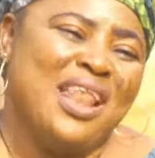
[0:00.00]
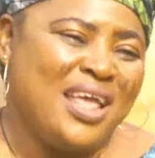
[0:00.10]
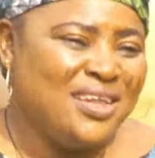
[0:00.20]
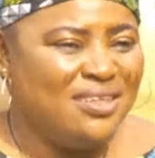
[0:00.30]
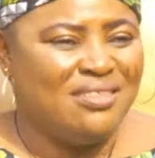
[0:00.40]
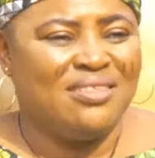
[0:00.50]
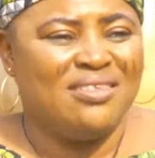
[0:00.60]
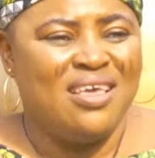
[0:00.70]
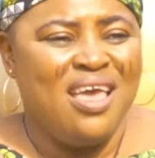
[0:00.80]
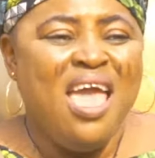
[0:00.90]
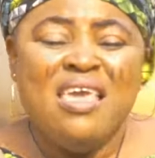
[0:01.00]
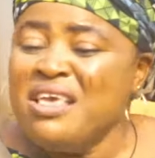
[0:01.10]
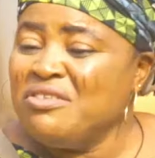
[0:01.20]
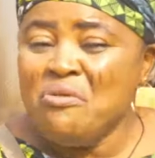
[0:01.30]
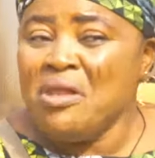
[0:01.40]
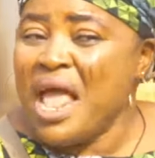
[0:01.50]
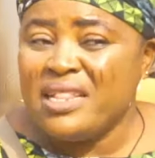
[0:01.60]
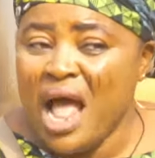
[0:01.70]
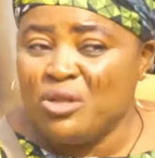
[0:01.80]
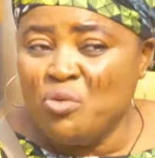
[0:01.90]
like this? It's not like
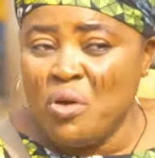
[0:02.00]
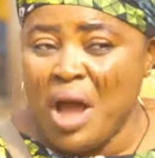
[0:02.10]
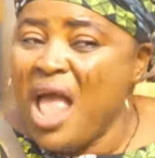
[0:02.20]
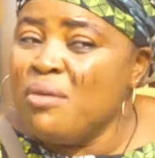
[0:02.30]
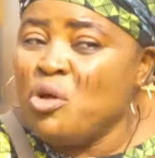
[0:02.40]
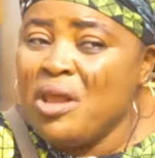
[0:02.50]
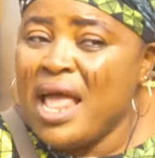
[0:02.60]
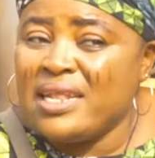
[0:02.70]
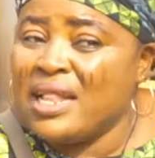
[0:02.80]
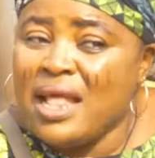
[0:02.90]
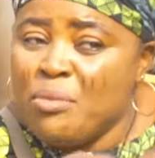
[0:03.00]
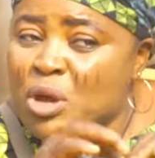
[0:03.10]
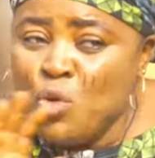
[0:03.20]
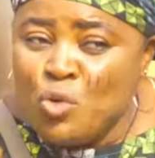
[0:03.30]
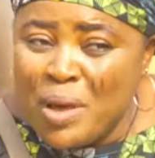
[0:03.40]
that, oh. I am not like that. I'm a good